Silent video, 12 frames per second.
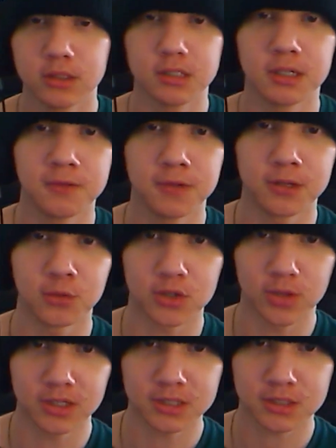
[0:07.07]
a fan
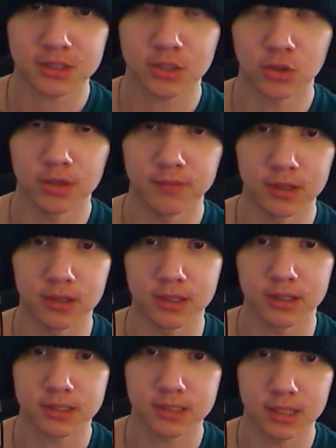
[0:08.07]
request, so I'm very
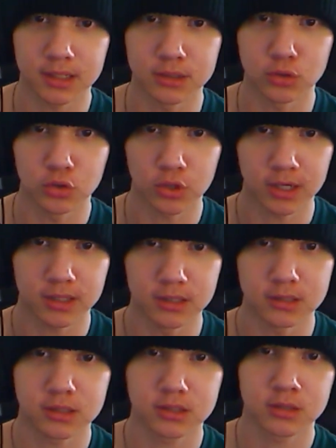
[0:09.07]
excited to try
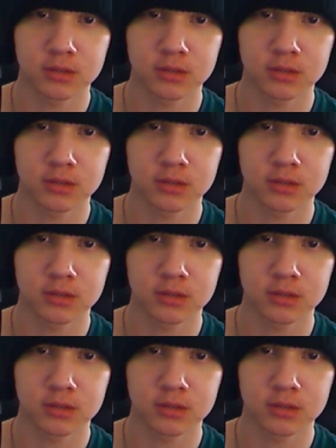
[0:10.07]
this.